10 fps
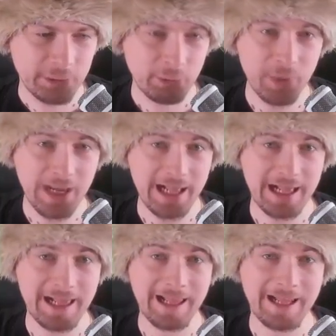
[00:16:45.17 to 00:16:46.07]

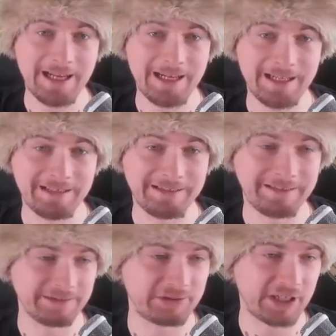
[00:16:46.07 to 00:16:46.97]

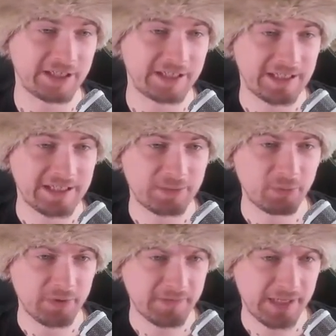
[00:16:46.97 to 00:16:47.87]
Well, Chagatai has
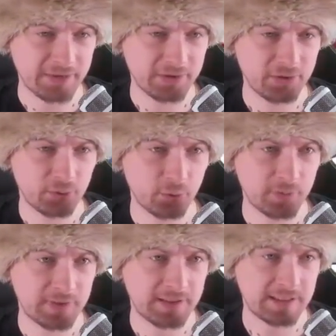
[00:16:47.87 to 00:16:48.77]
twelve thousand
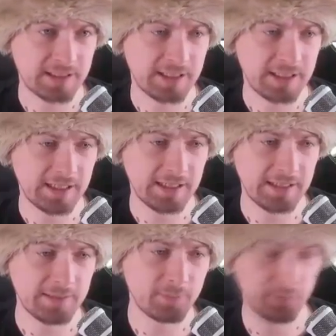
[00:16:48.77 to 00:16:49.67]
troops
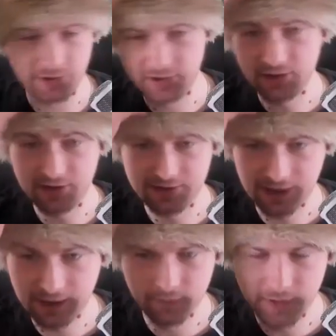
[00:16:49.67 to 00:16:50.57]
and potential
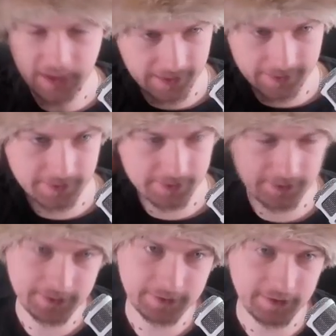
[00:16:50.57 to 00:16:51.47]
attack behind.
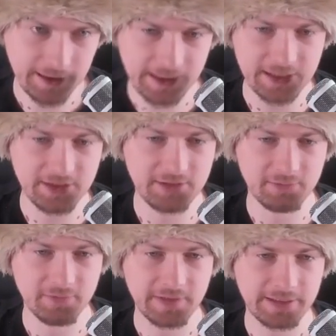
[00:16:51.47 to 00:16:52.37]
Uh, I can
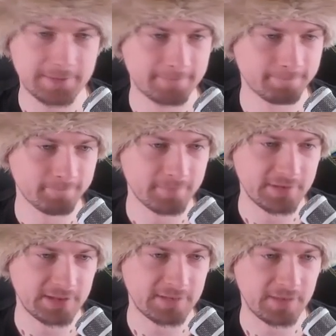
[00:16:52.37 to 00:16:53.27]
deal with that.
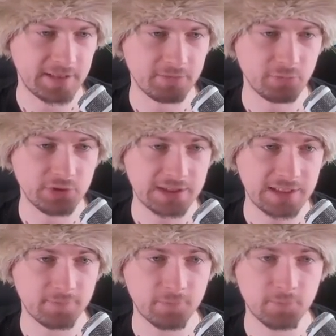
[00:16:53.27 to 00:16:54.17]
This is fine. We just
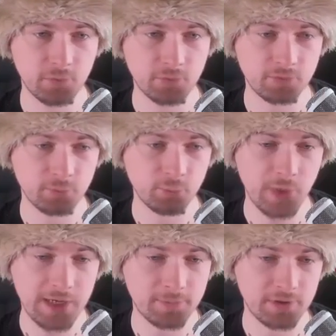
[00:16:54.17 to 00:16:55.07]
have to focus on
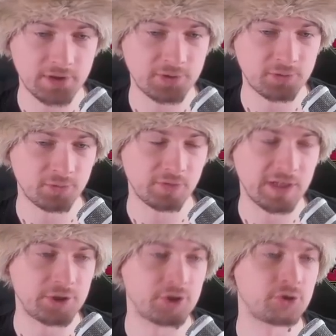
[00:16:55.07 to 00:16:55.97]
wiping these two
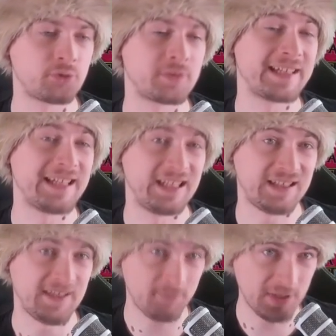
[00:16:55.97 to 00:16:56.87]
nations' troops
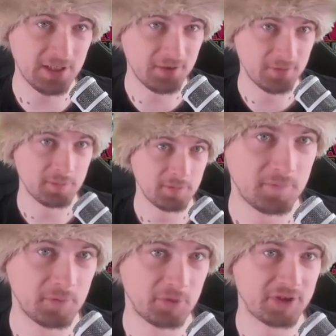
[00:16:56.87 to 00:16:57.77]
ASAP
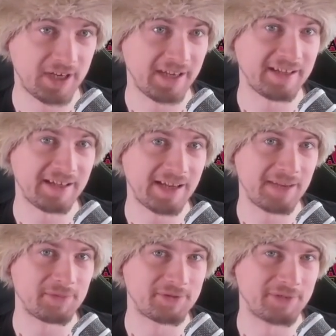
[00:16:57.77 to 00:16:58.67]
before Chagatai
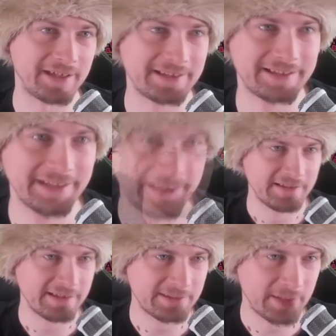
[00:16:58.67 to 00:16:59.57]
comes to us.
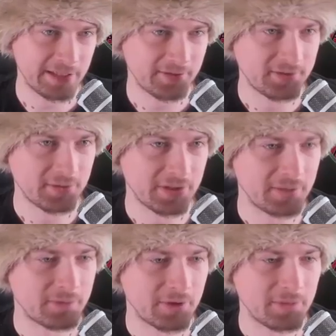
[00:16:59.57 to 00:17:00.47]
And that's why I'm also
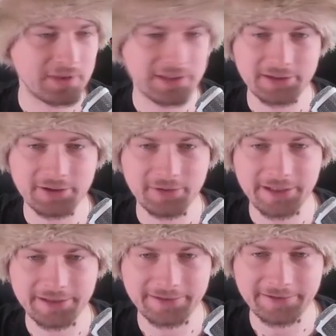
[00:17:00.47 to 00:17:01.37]
gonna probably just go
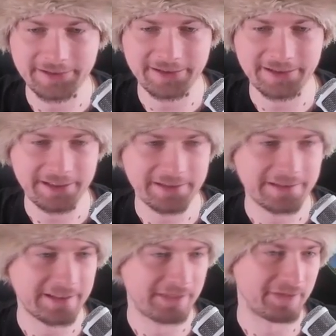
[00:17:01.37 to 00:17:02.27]
ahead and take
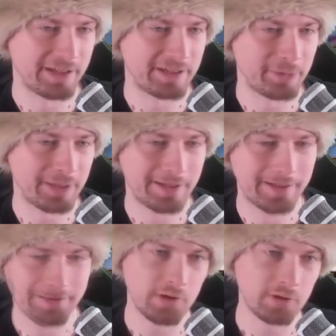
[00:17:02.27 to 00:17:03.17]
this tech right away.
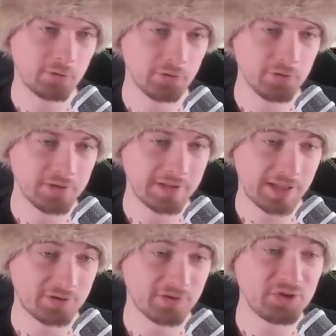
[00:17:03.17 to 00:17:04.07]
Well, good news is
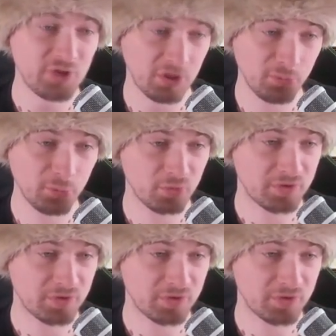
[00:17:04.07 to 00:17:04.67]
actually Jaunpur